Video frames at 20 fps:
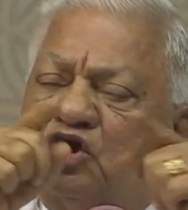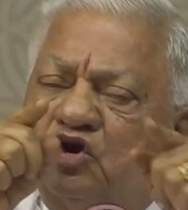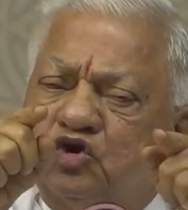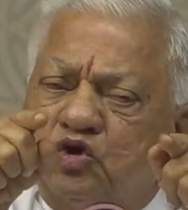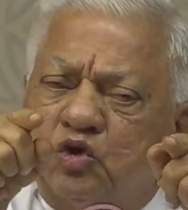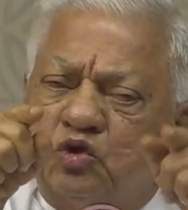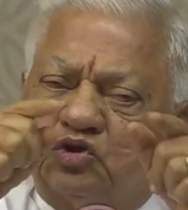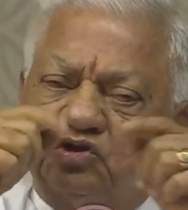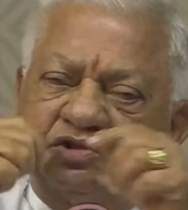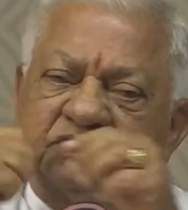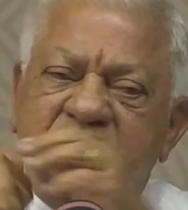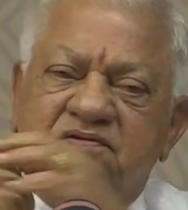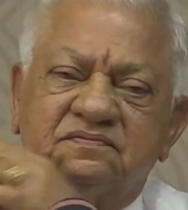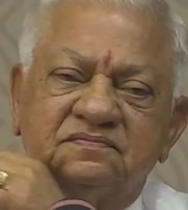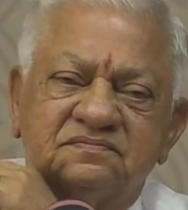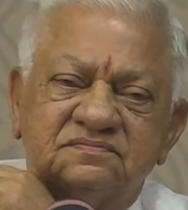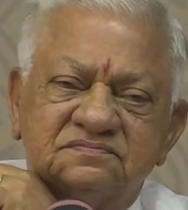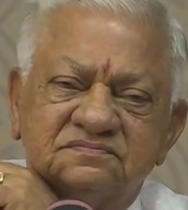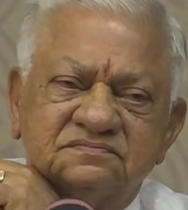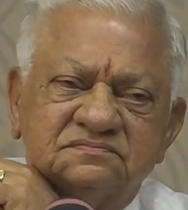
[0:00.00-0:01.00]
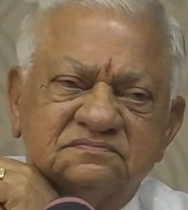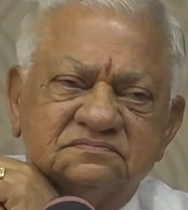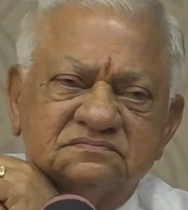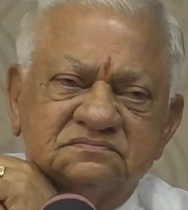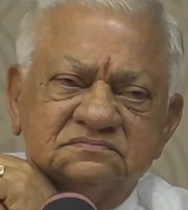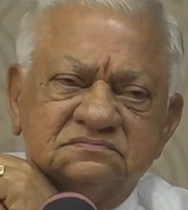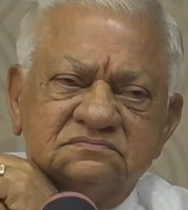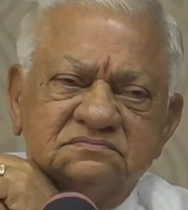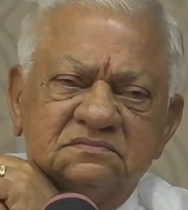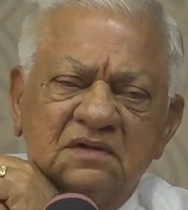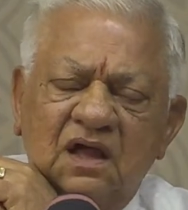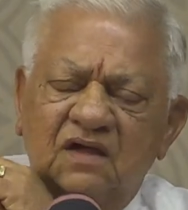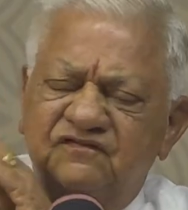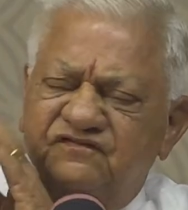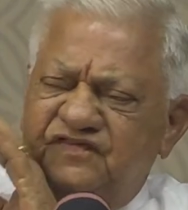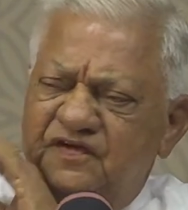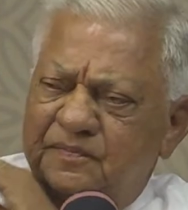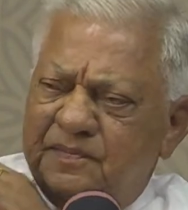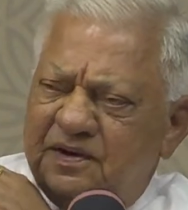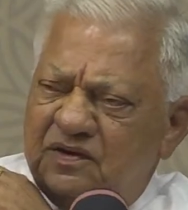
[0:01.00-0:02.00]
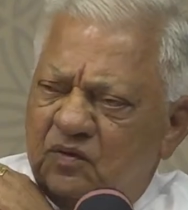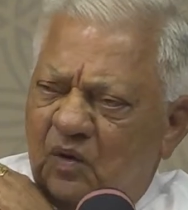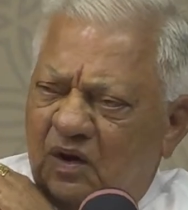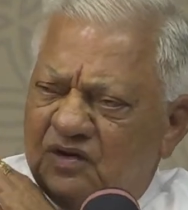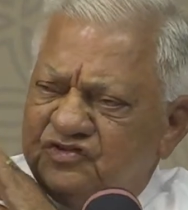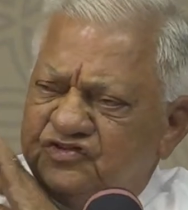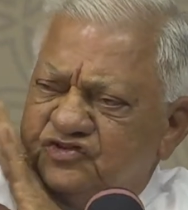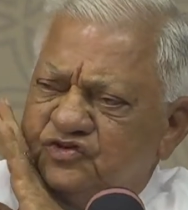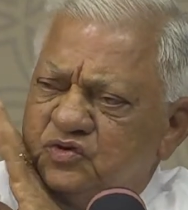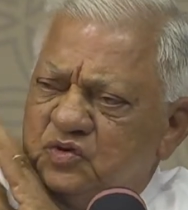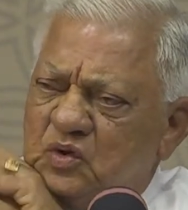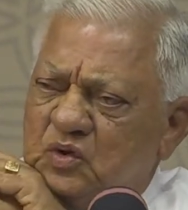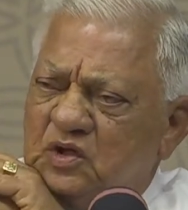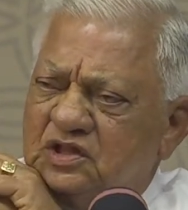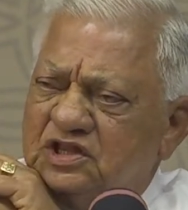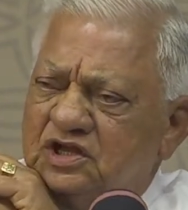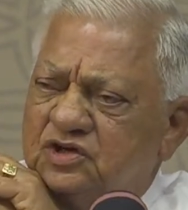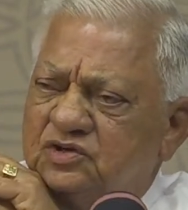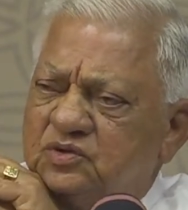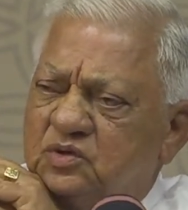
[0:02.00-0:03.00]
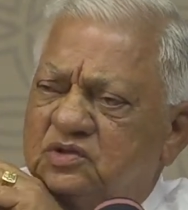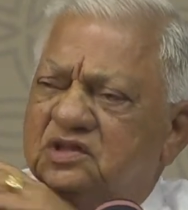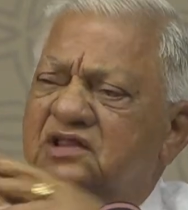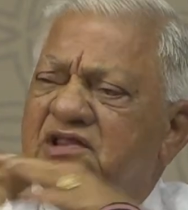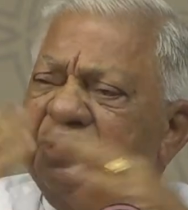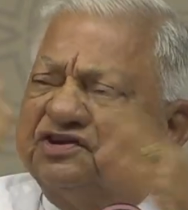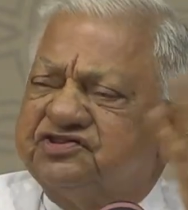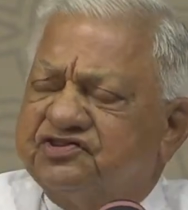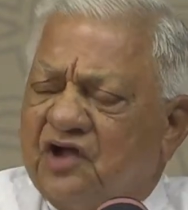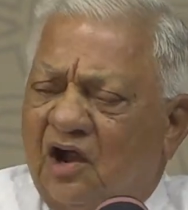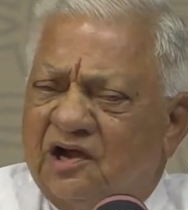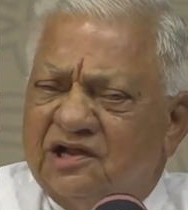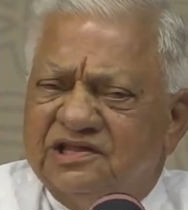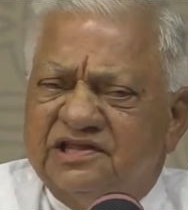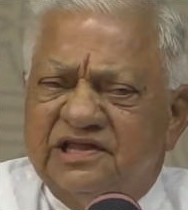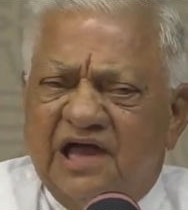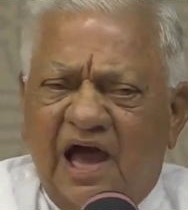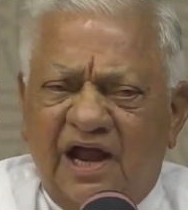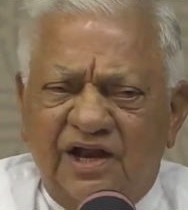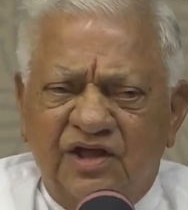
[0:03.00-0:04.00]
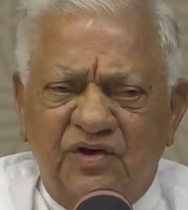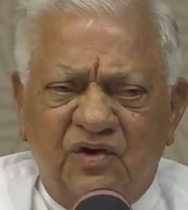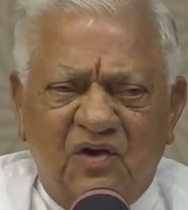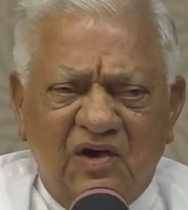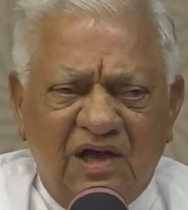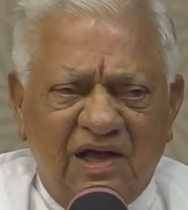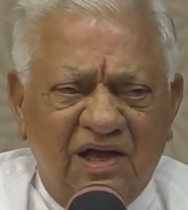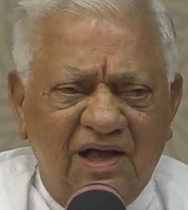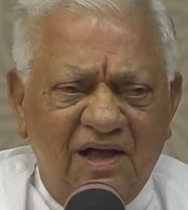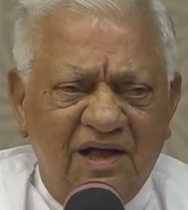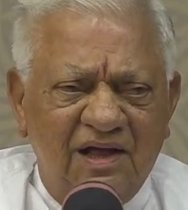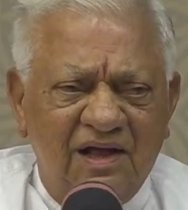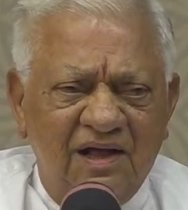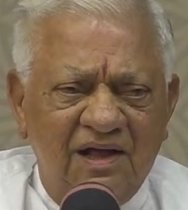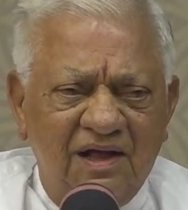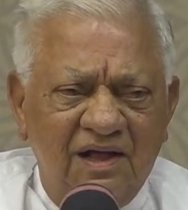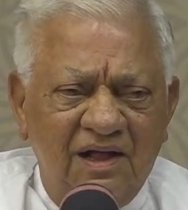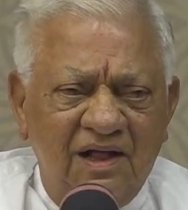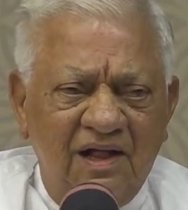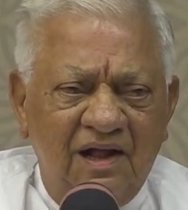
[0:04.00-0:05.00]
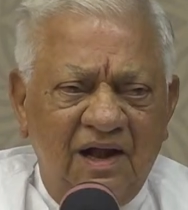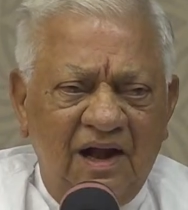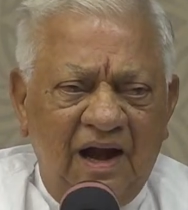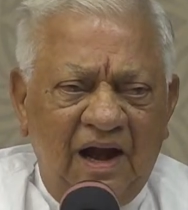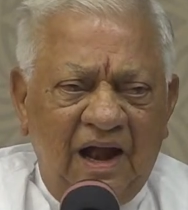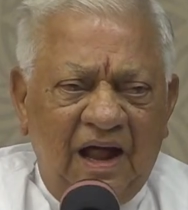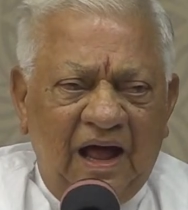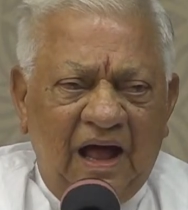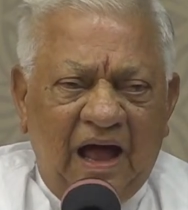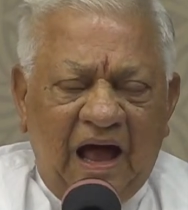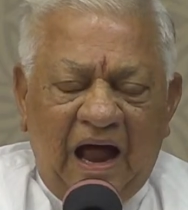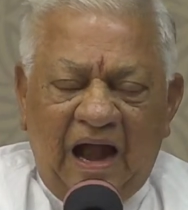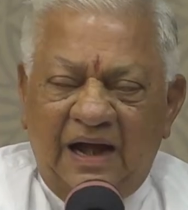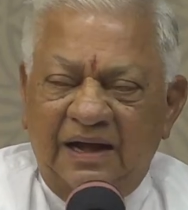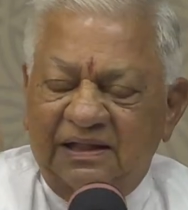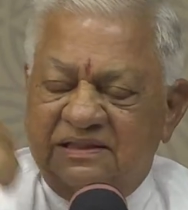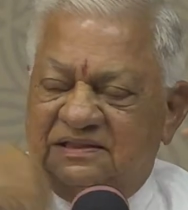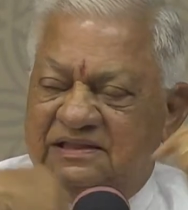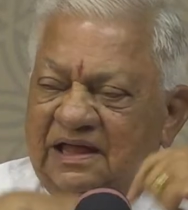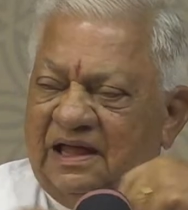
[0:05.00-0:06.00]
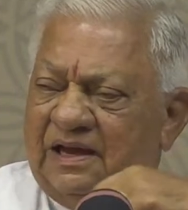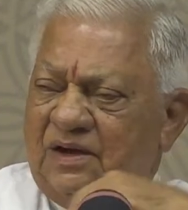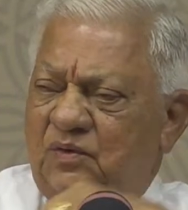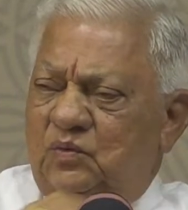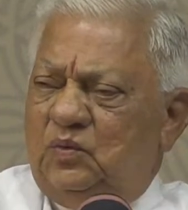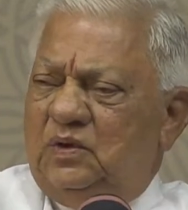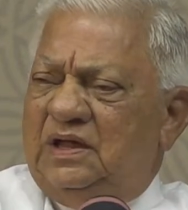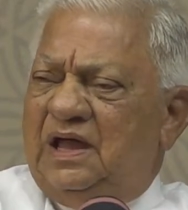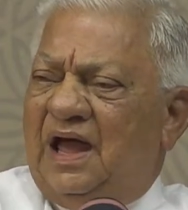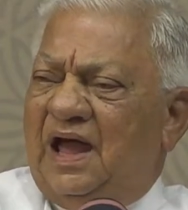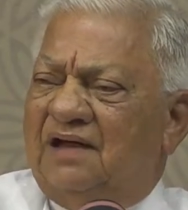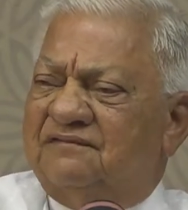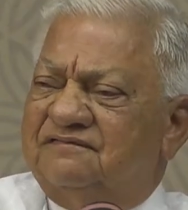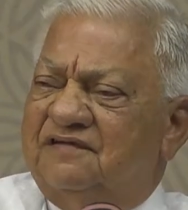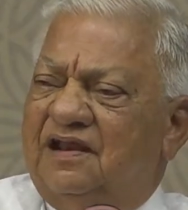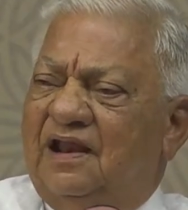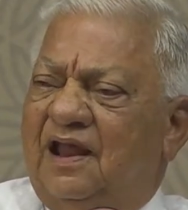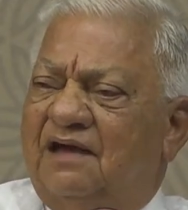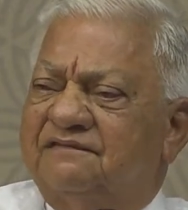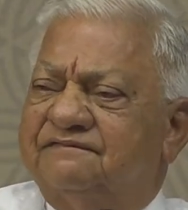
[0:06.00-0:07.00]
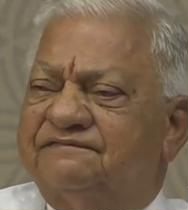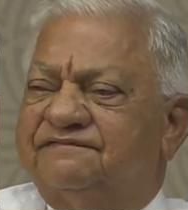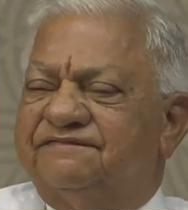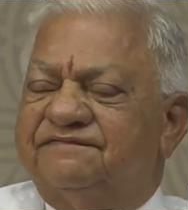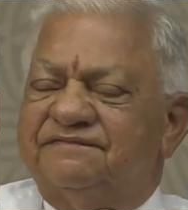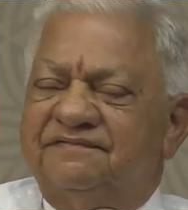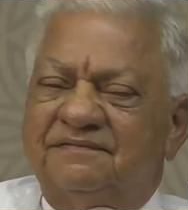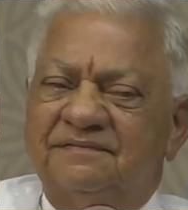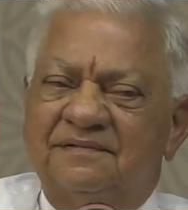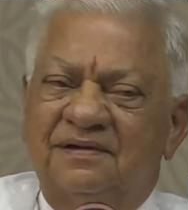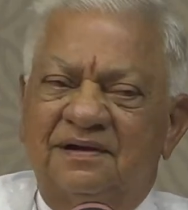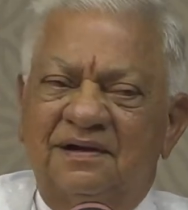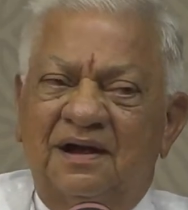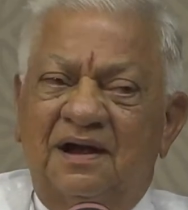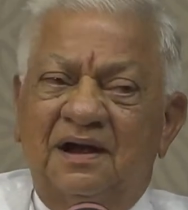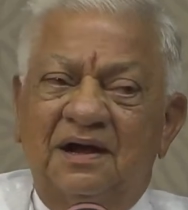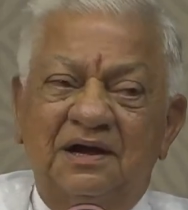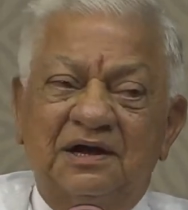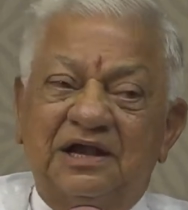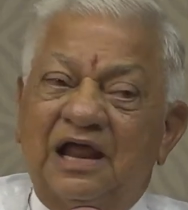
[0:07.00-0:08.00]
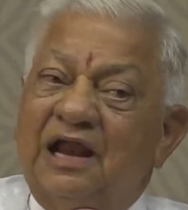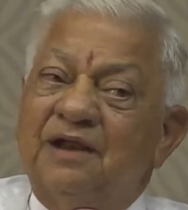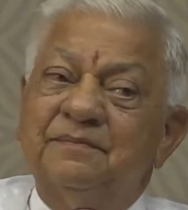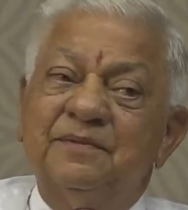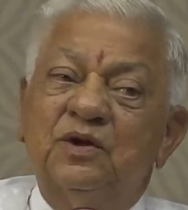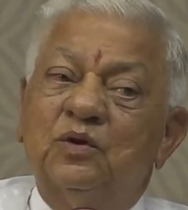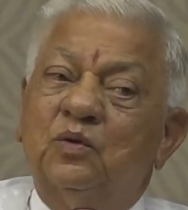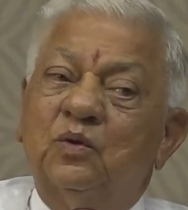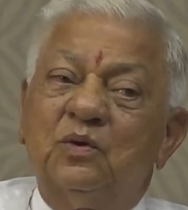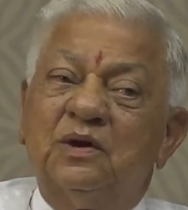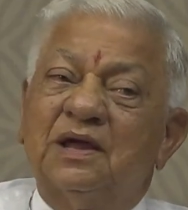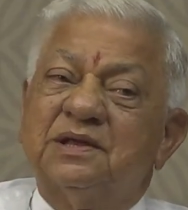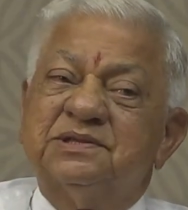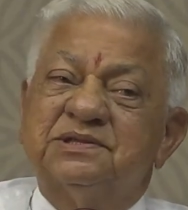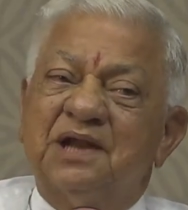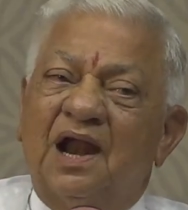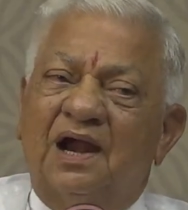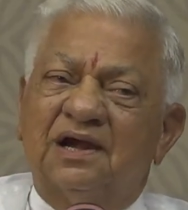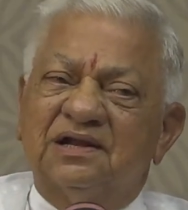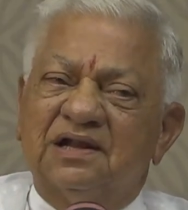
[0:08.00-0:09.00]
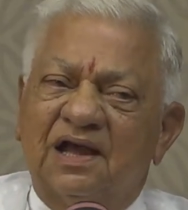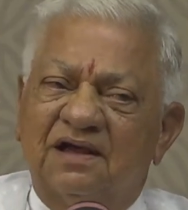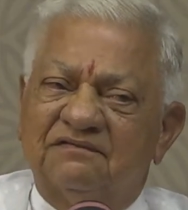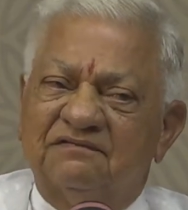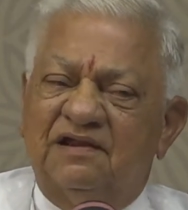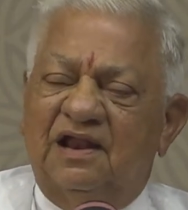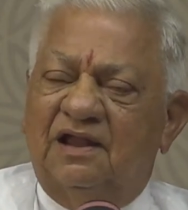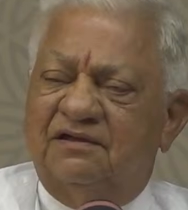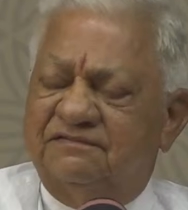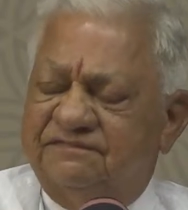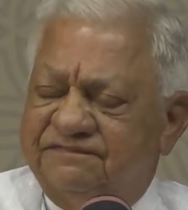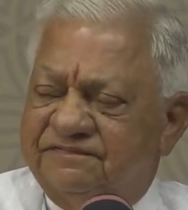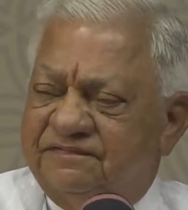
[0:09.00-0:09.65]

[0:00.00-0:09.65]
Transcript: Truth. Everybody wants to know the truth. That's called Jnana Yoga. And then we have love. Tell me who does not have love?